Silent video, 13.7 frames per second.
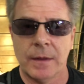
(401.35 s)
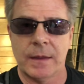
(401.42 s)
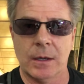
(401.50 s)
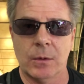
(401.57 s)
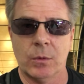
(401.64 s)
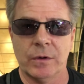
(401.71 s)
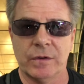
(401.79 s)

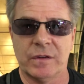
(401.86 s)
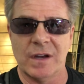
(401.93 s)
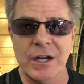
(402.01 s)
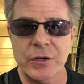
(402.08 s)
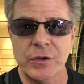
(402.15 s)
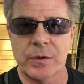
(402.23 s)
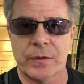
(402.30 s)
that was
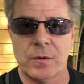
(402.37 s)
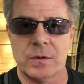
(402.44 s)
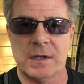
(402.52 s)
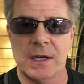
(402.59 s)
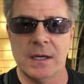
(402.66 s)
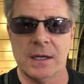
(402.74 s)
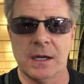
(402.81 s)
under
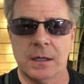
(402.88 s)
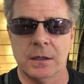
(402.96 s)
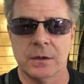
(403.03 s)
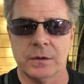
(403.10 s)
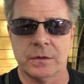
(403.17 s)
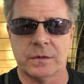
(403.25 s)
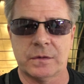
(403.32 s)
$13,
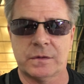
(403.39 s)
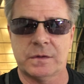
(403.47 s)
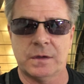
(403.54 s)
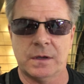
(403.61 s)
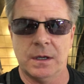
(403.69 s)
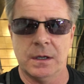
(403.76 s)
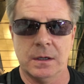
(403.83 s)

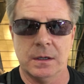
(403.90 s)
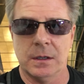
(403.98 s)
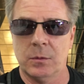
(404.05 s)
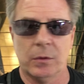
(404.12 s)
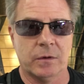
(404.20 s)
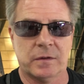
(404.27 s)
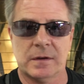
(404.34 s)
and it
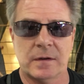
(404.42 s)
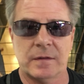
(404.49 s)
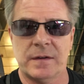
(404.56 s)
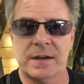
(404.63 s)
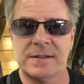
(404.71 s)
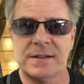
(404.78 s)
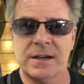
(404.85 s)
was uh,
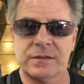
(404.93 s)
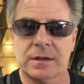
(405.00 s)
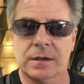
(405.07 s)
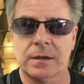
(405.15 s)
fantastic.